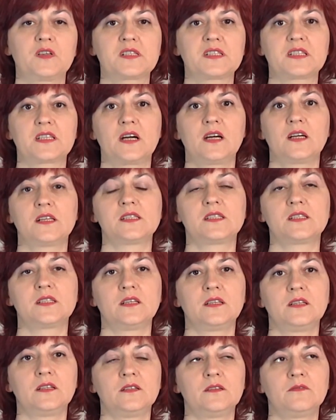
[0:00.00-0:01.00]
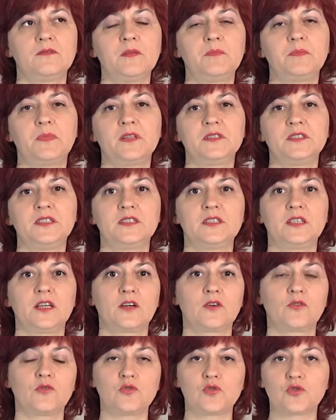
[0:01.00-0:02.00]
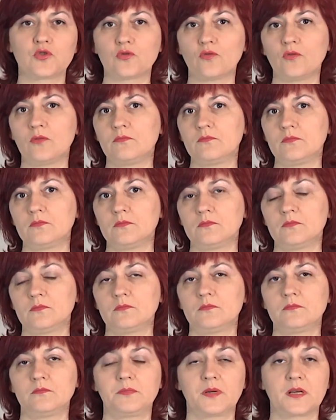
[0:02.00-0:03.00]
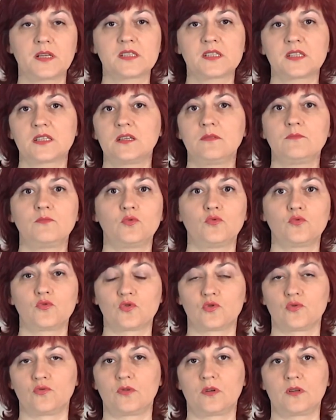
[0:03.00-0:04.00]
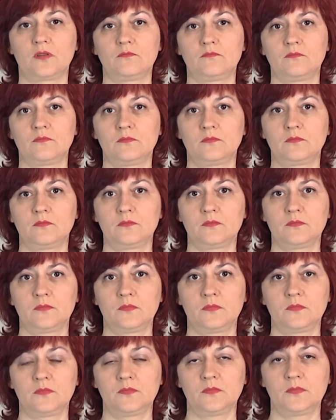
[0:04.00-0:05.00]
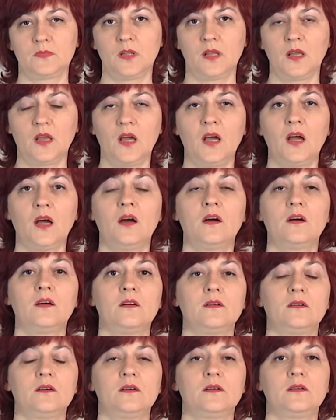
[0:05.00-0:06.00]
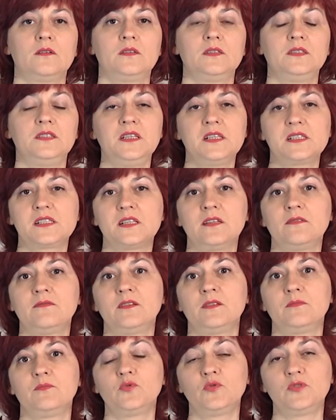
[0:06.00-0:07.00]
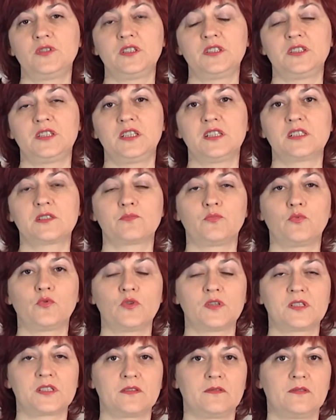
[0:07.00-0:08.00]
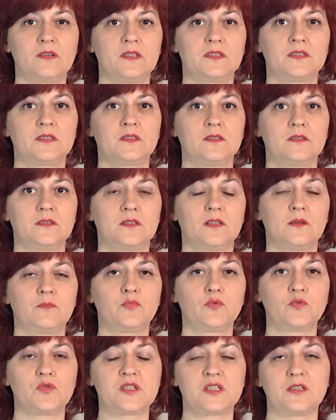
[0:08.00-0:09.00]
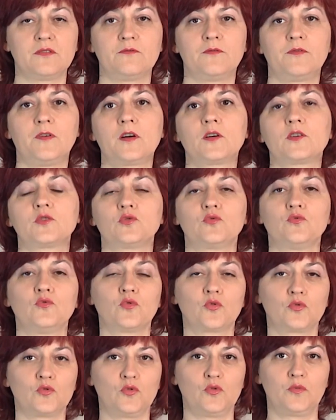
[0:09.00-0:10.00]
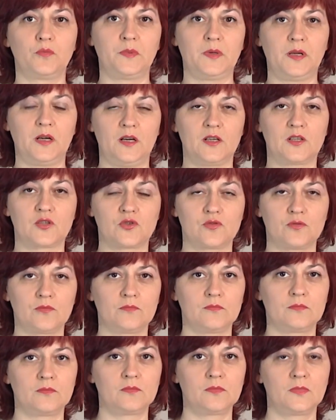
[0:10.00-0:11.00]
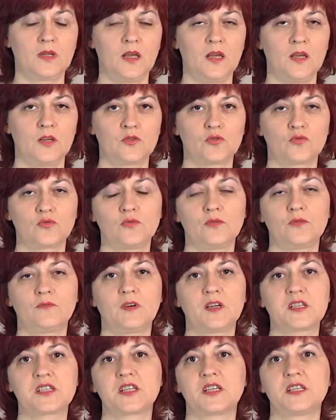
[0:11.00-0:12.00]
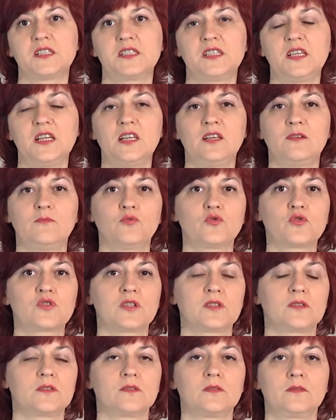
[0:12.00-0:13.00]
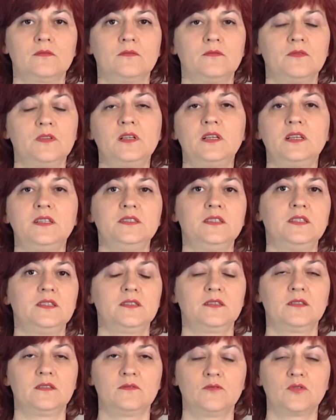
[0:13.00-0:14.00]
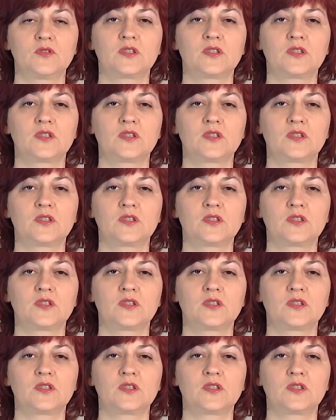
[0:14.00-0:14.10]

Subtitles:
This tunic consists of simple pattern. If you use different kinds of yarn, so your clothes will look in this way. Use different patterns.